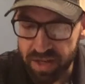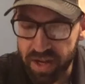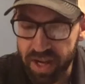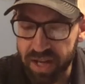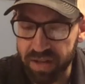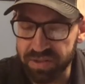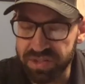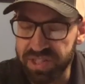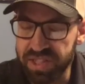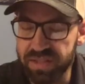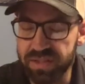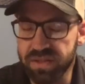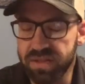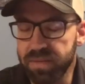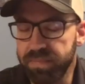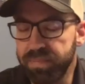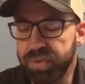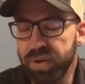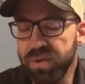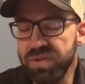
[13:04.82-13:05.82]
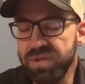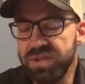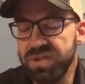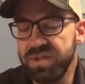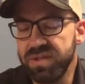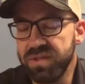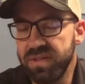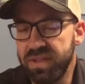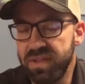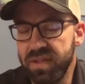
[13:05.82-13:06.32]
how Jesus
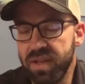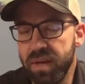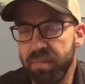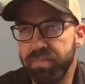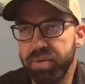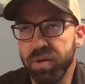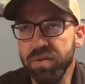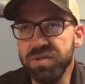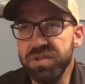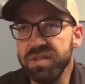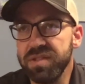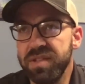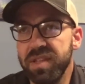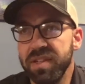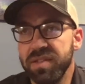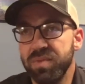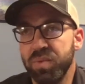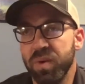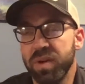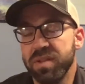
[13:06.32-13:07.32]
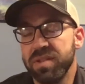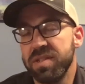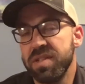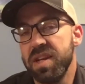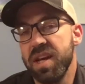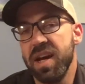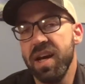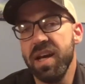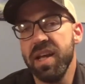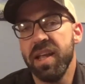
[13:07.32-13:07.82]
approaches this, where it's
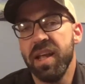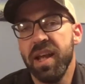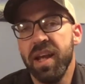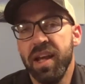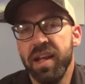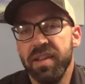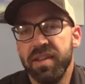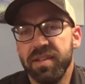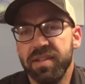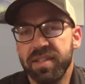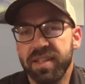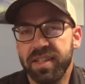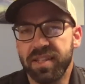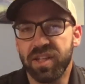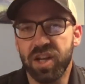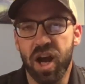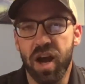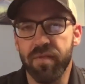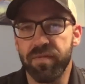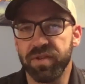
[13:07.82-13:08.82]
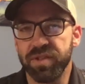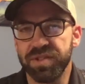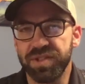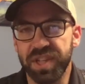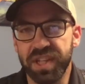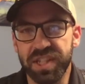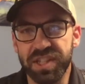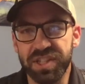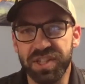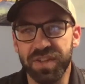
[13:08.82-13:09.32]
not this
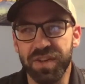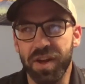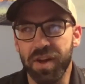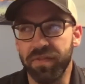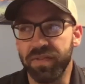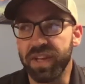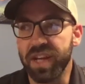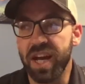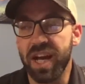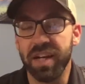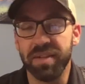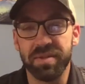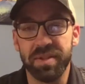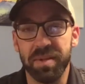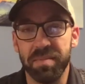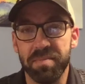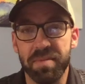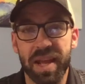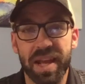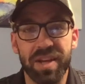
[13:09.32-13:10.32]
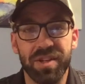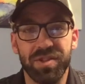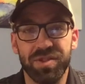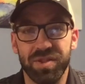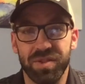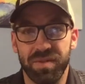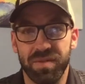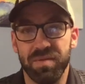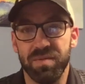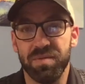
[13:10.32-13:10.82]
conversation of condemnation,
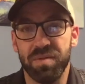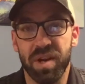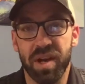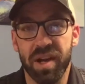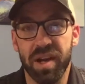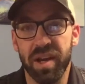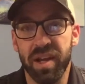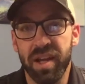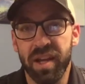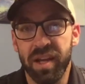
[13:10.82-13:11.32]
right?